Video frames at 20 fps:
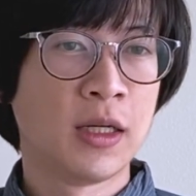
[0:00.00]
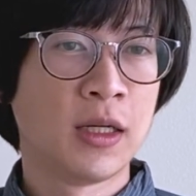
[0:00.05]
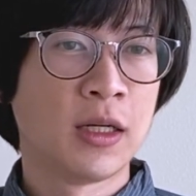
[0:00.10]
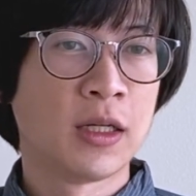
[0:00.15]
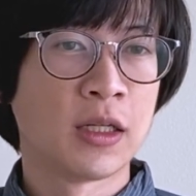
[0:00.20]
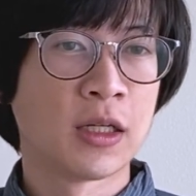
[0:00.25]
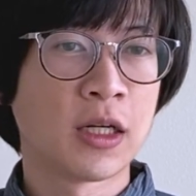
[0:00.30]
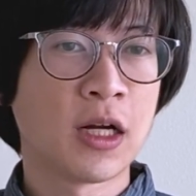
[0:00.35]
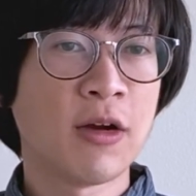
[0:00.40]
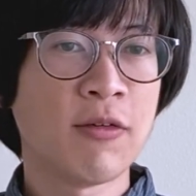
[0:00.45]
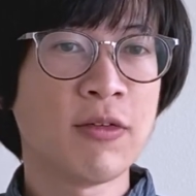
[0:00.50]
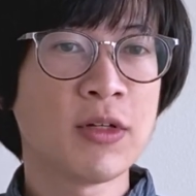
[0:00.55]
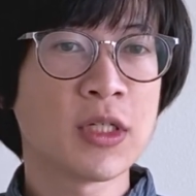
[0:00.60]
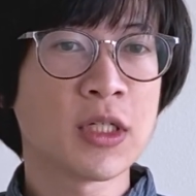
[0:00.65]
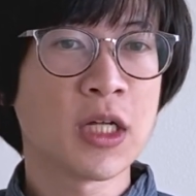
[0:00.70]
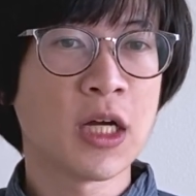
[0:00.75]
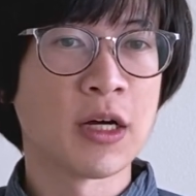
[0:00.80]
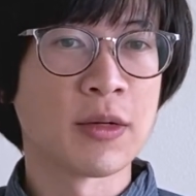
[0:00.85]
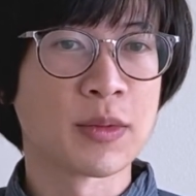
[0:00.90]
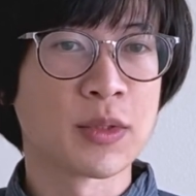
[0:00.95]
The cover
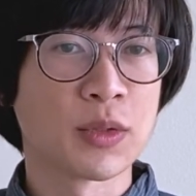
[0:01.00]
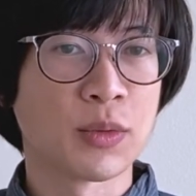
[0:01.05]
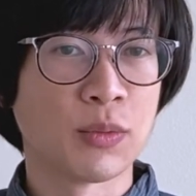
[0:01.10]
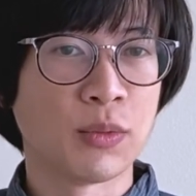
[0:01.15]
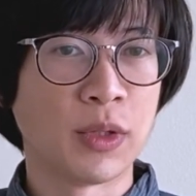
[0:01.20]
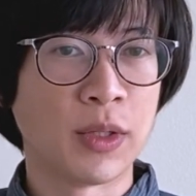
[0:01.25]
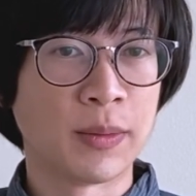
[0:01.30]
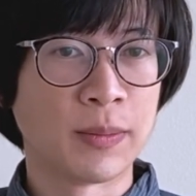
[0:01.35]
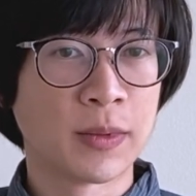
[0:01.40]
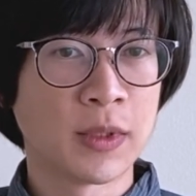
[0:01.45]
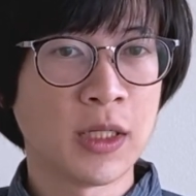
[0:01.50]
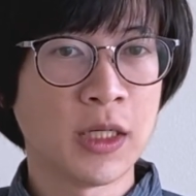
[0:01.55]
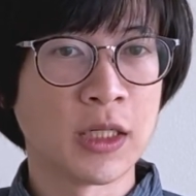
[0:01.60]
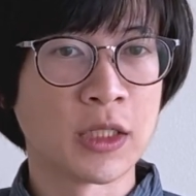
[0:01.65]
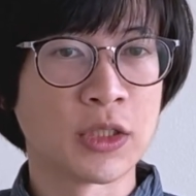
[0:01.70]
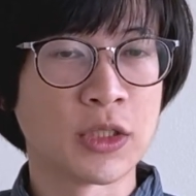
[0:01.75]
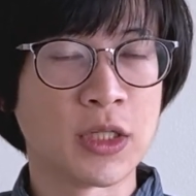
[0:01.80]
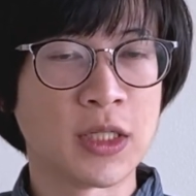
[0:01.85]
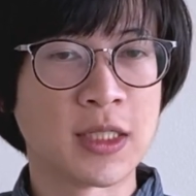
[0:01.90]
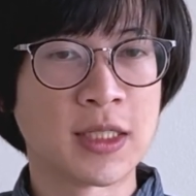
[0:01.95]
stops when
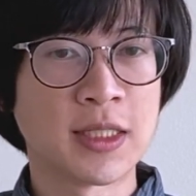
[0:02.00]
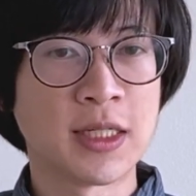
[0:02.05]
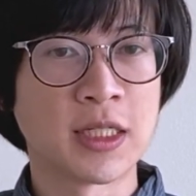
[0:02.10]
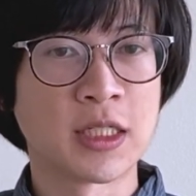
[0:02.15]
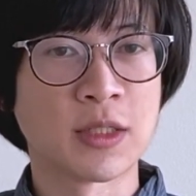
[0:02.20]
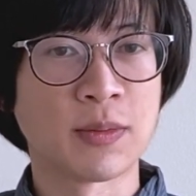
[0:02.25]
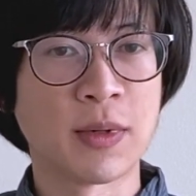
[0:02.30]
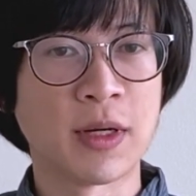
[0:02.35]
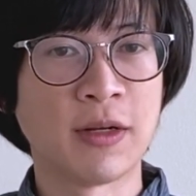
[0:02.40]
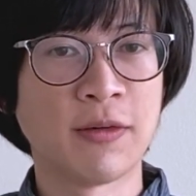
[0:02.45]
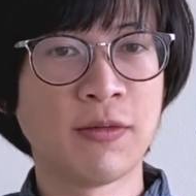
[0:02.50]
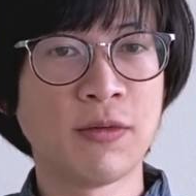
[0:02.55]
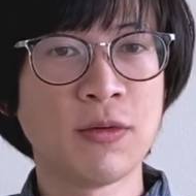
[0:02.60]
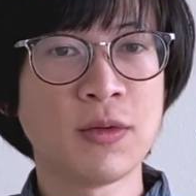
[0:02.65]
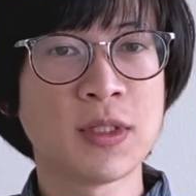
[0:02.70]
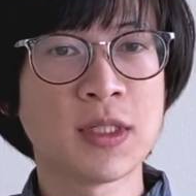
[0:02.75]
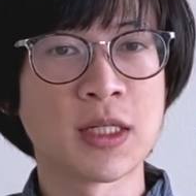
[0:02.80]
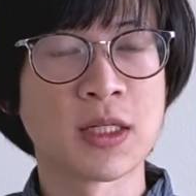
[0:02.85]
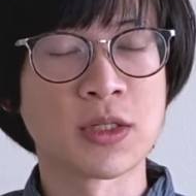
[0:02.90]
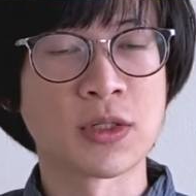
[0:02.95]
touch is sensed by the force
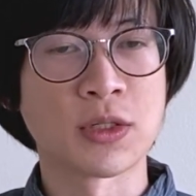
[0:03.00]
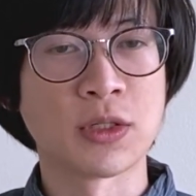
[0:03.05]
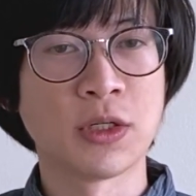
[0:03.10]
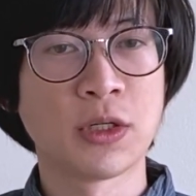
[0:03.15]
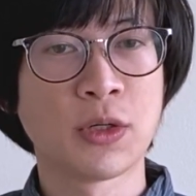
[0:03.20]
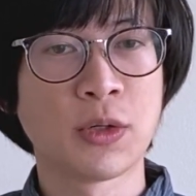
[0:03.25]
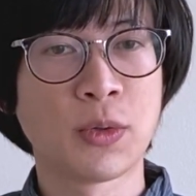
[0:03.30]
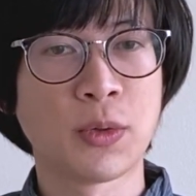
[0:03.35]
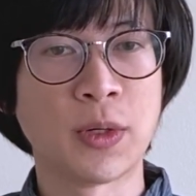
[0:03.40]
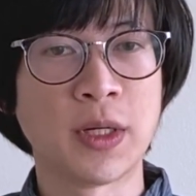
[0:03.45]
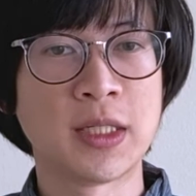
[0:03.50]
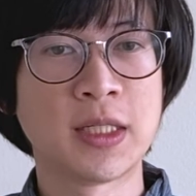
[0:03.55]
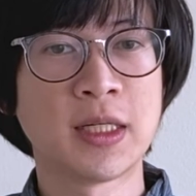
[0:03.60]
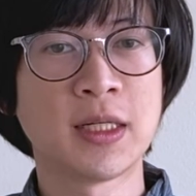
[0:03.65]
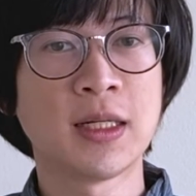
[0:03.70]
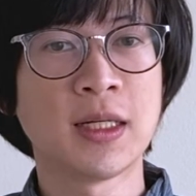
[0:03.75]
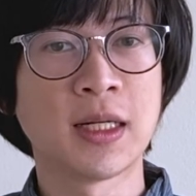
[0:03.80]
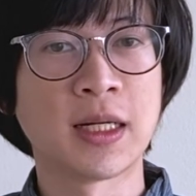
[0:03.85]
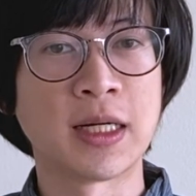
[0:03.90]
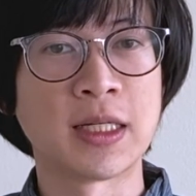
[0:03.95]
sensor, creating a
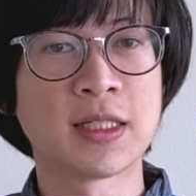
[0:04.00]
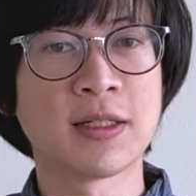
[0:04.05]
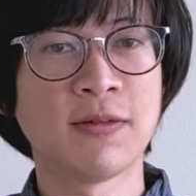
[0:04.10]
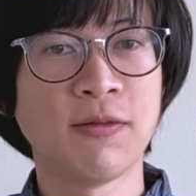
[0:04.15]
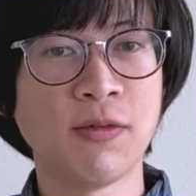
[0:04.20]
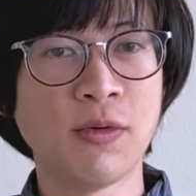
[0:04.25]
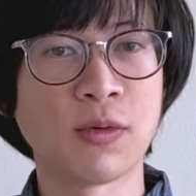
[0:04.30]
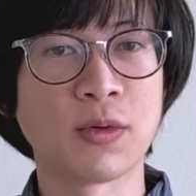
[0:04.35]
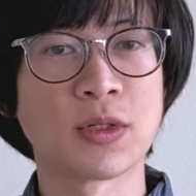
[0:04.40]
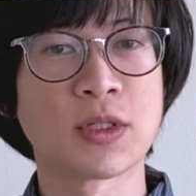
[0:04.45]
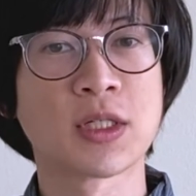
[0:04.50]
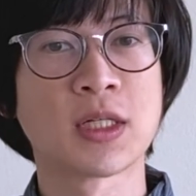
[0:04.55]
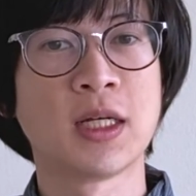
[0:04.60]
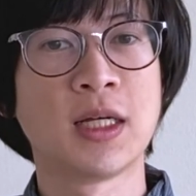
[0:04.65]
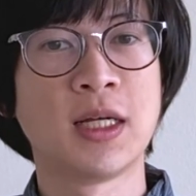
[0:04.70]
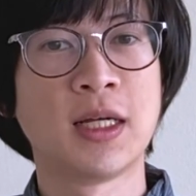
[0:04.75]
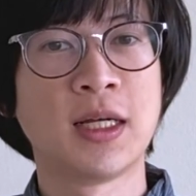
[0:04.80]
light force.